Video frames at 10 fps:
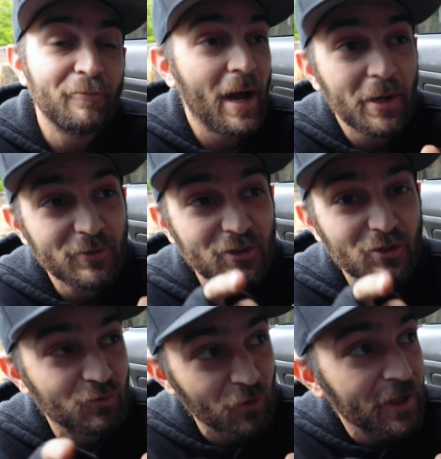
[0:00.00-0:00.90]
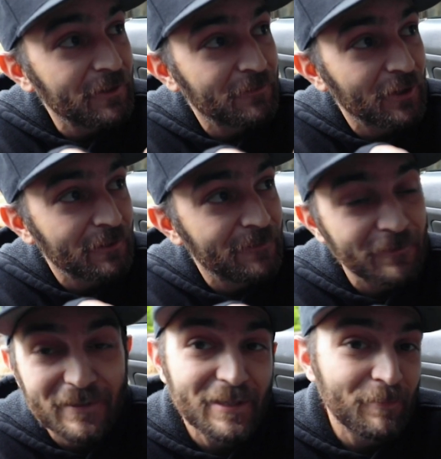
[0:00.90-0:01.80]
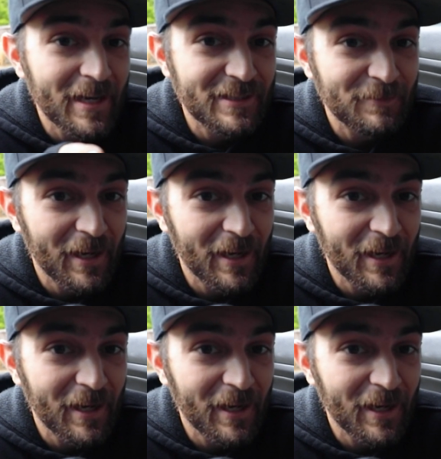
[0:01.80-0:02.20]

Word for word: Mine was just running for like fifteen minutes,